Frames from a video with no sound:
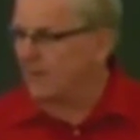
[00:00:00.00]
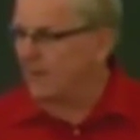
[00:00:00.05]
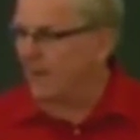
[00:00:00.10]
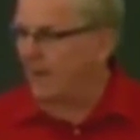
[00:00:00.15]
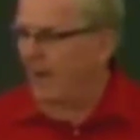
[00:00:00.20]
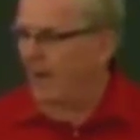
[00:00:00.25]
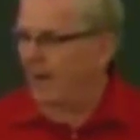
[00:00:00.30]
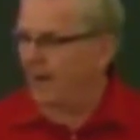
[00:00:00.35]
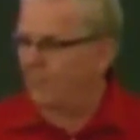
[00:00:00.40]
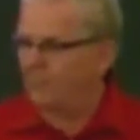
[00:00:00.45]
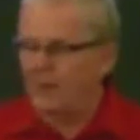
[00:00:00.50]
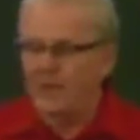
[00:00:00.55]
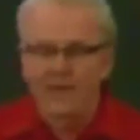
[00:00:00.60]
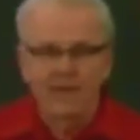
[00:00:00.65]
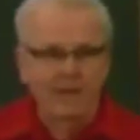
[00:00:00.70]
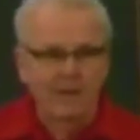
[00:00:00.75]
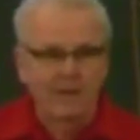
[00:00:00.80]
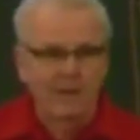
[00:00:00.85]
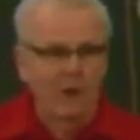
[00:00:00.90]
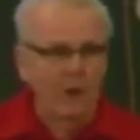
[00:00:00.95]
Uh, Peter
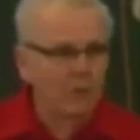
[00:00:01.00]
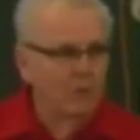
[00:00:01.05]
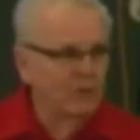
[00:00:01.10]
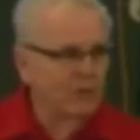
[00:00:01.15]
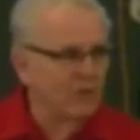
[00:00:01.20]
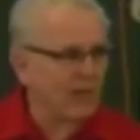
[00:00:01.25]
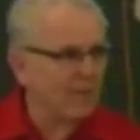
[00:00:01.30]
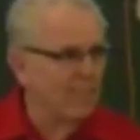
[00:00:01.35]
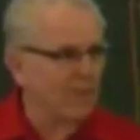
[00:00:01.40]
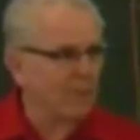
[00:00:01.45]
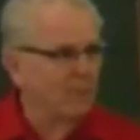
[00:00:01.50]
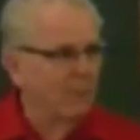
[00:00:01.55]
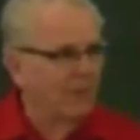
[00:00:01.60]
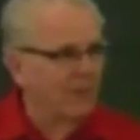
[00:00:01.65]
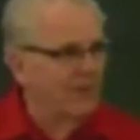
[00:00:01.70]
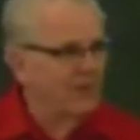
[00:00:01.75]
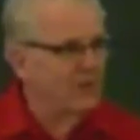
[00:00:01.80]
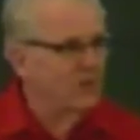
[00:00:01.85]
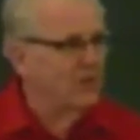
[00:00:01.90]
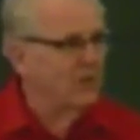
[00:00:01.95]
goes to him and
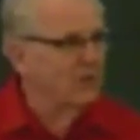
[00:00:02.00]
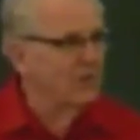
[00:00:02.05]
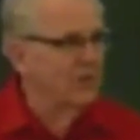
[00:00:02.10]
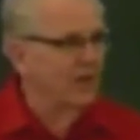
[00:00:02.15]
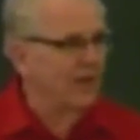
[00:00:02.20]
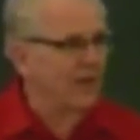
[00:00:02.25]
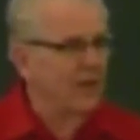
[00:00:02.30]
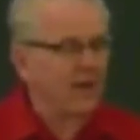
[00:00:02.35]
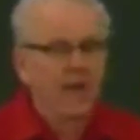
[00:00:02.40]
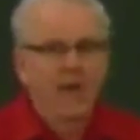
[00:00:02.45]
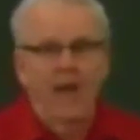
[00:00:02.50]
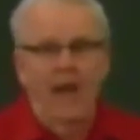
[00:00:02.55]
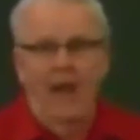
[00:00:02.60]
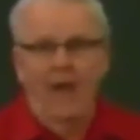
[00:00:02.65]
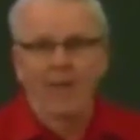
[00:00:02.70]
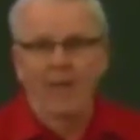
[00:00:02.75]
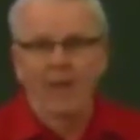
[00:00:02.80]
preaches, and, and they